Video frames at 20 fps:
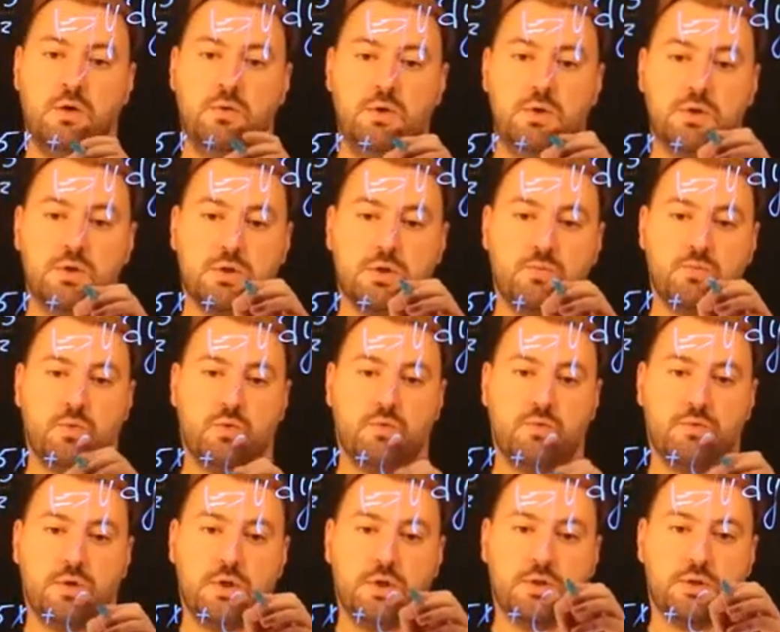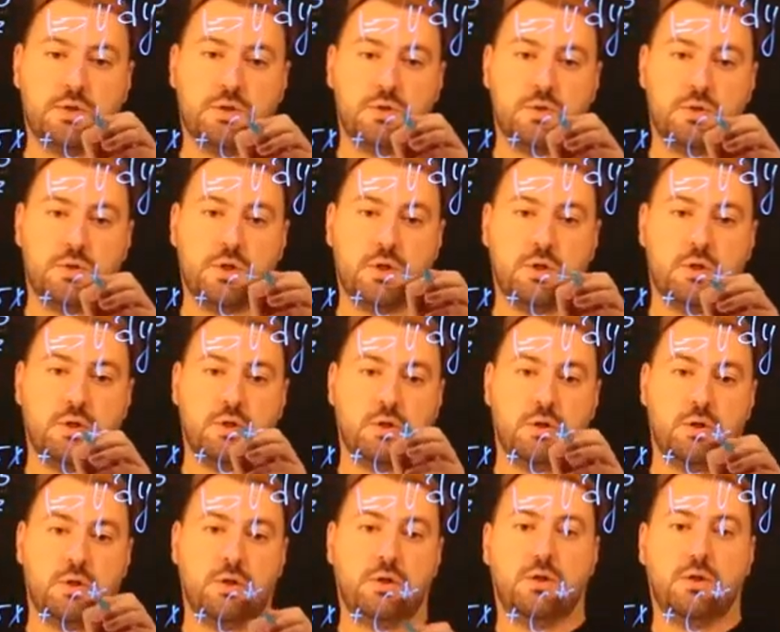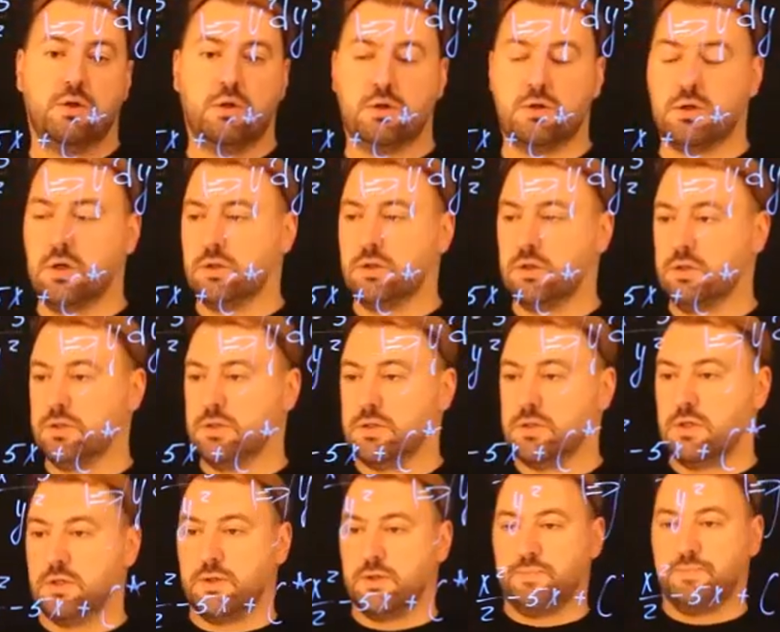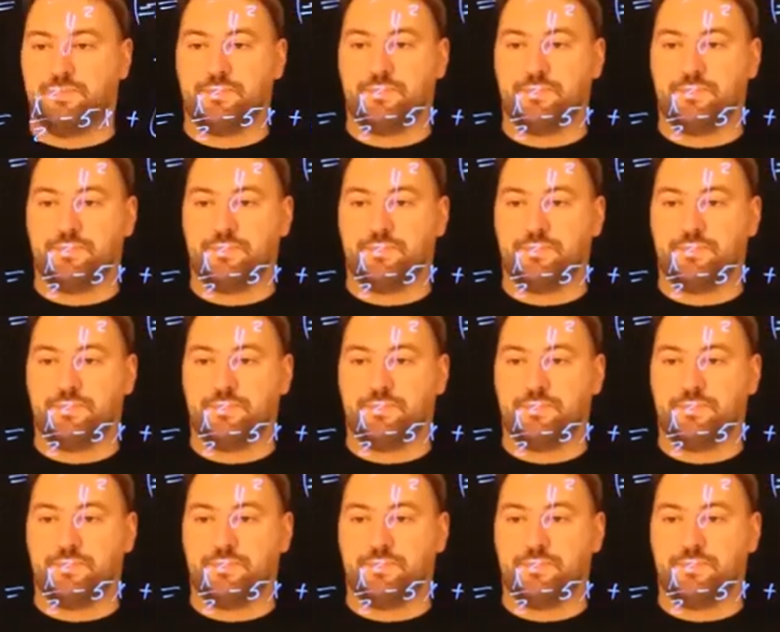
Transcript: we just move this to the right-hand side.